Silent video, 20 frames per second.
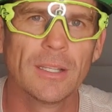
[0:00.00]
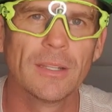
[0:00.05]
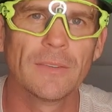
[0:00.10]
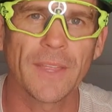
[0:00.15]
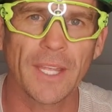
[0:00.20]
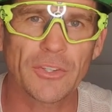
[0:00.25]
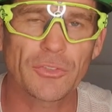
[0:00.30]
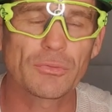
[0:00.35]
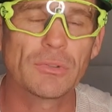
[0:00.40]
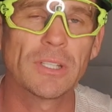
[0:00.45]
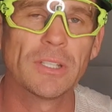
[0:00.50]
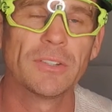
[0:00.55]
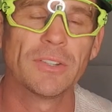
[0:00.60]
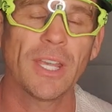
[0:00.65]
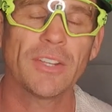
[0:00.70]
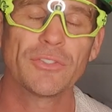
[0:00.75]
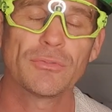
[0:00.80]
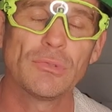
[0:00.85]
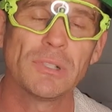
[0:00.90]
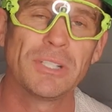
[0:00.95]
that's really
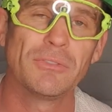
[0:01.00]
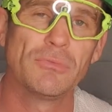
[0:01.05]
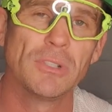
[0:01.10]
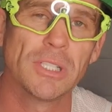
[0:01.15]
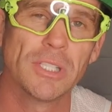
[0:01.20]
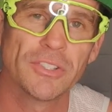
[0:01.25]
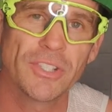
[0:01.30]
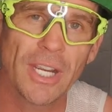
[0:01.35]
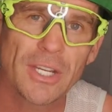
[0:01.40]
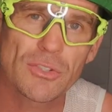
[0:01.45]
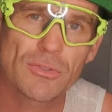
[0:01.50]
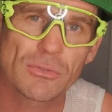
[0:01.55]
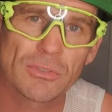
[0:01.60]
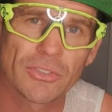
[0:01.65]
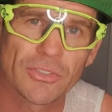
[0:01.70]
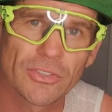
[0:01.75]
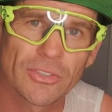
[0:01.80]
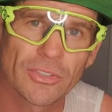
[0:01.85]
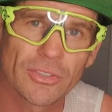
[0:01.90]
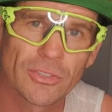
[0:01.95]

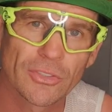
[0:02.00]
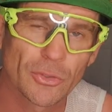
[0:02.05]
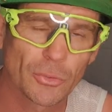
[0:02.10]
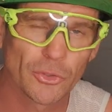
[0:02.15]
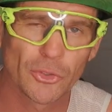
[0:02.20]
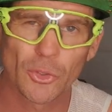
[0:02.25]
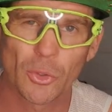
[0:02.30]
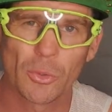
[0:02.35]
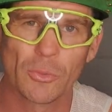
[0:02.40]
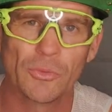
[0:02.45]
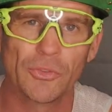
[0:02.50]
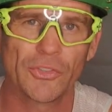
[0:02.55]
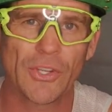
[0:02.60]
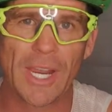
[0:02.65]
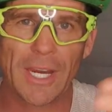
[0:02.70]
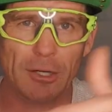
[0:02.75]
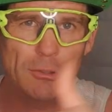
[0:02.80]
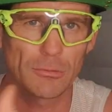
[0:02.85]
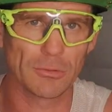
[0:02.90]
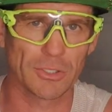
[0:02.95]
dangerous. So we saw it with
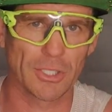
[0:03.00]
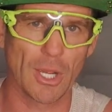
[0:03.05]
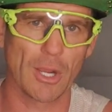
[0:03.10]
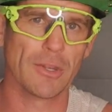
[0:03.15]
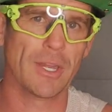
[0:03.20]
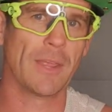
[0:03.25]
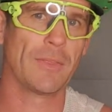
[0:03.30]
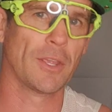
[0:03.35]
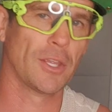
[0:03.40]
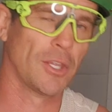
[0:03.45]
Zakarin going down the